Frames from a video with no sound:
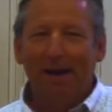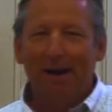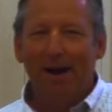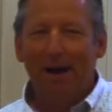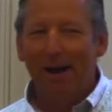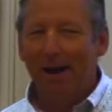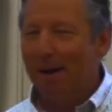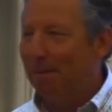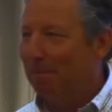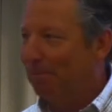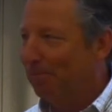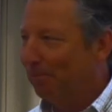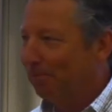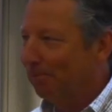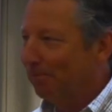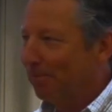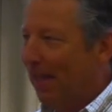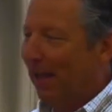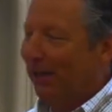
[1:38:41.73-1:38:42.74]
Um,
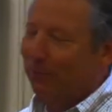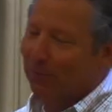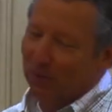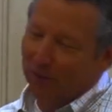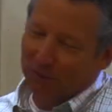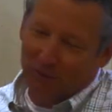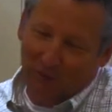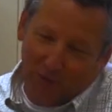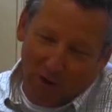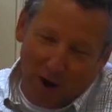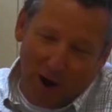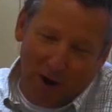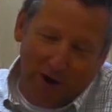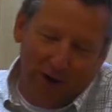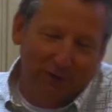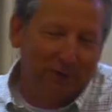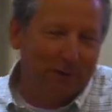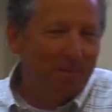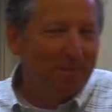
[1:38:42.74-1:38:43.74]
that's where it
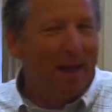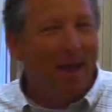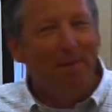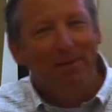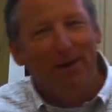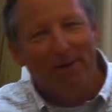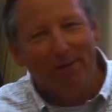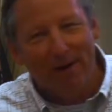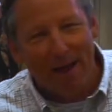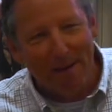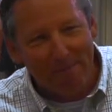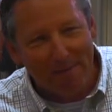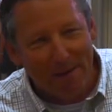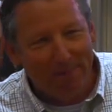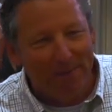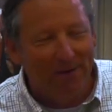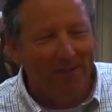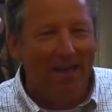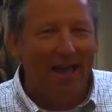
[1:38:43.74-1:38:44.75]
started. So maybe you
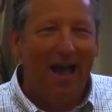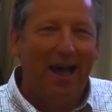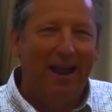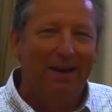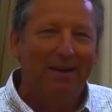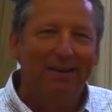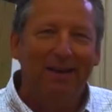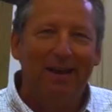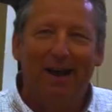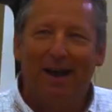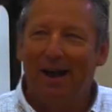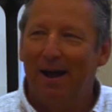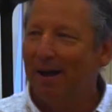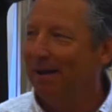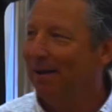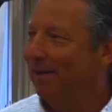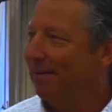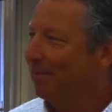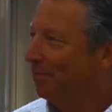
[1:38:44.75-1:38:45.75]
remember that.
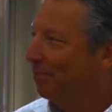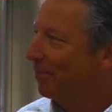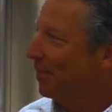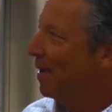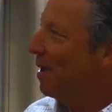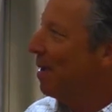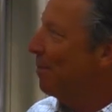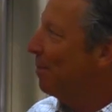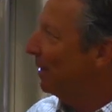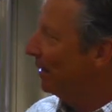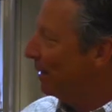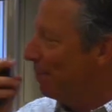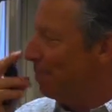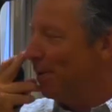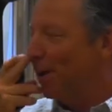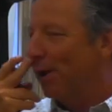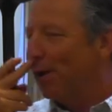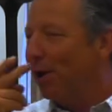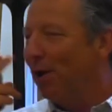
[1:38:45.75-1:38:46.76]
Uh, but the
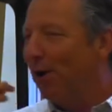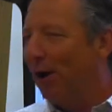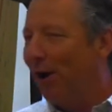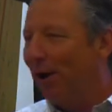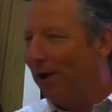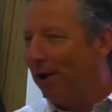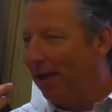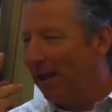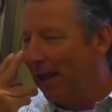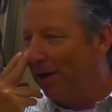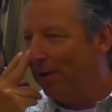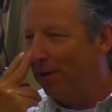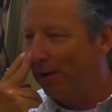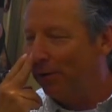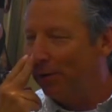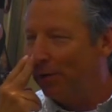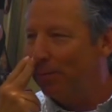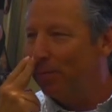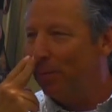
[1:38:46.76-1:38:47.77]
book Hurt and
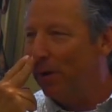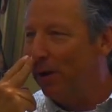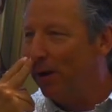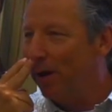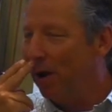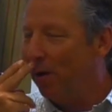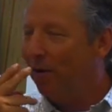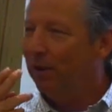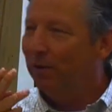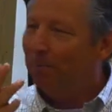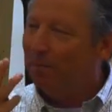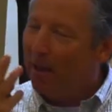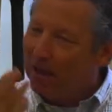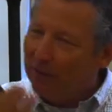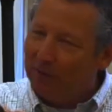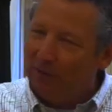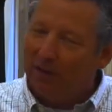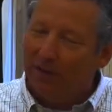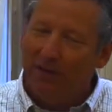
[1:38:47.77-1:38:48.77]
Hurt 2.0 is
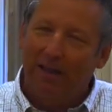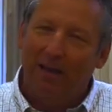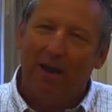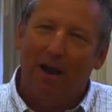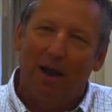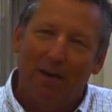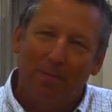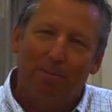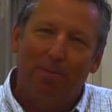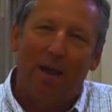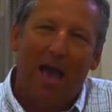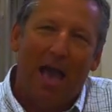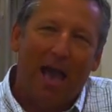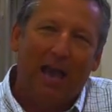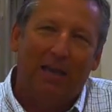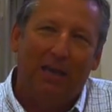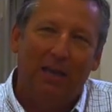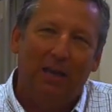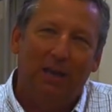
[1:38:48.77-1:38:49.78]
basically
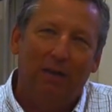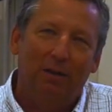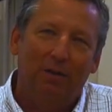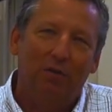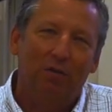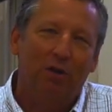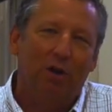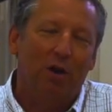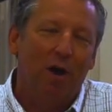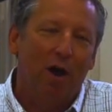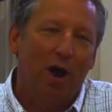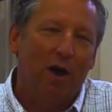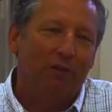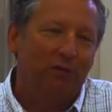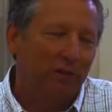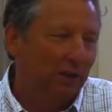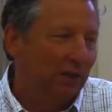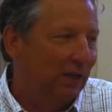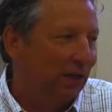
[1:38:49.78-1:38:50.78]
unpacking the
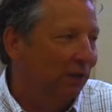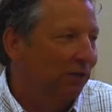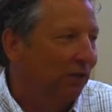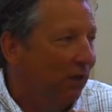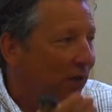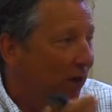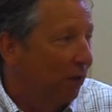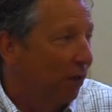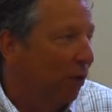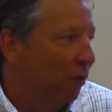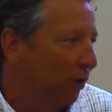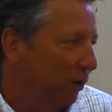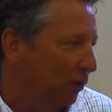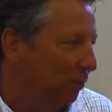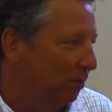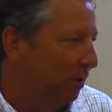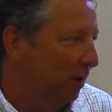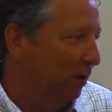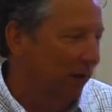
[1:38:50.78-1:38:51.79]
cost to kids in their own
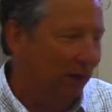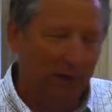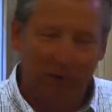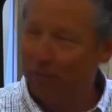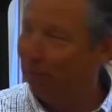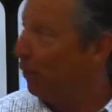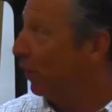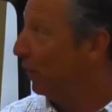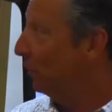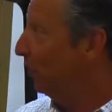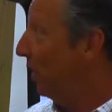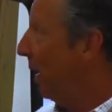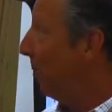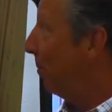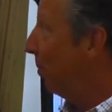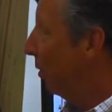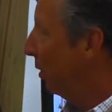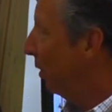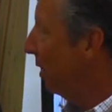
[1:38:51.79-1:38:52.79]
experience. For
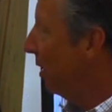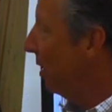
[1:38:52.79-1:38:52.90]
example,